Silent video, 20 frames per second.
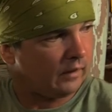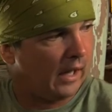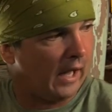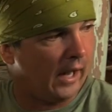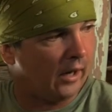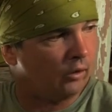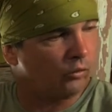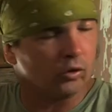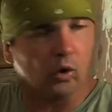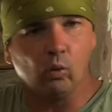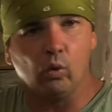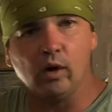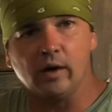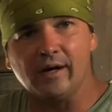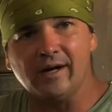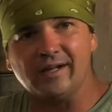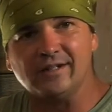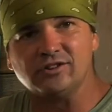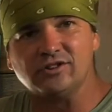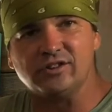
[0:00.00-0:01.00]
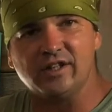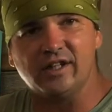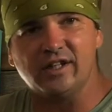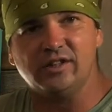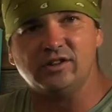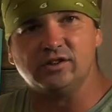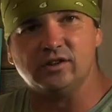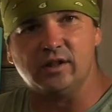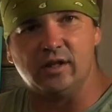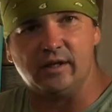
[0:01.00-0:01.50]
I don't know what kind of
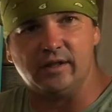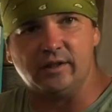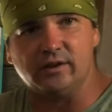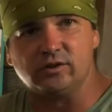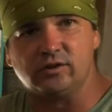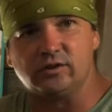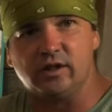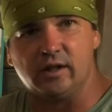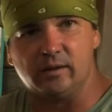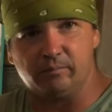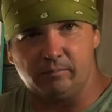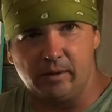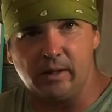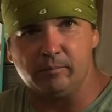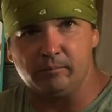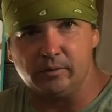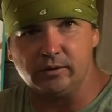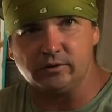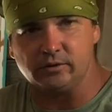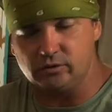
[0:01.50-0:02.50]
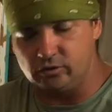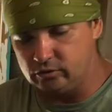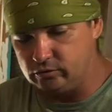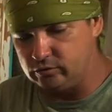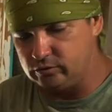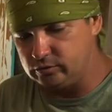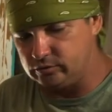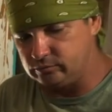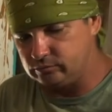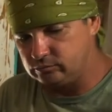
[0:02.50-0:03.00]
season that is, Tin Man, but it's
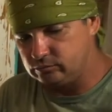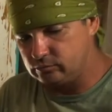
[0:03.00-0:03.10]
good.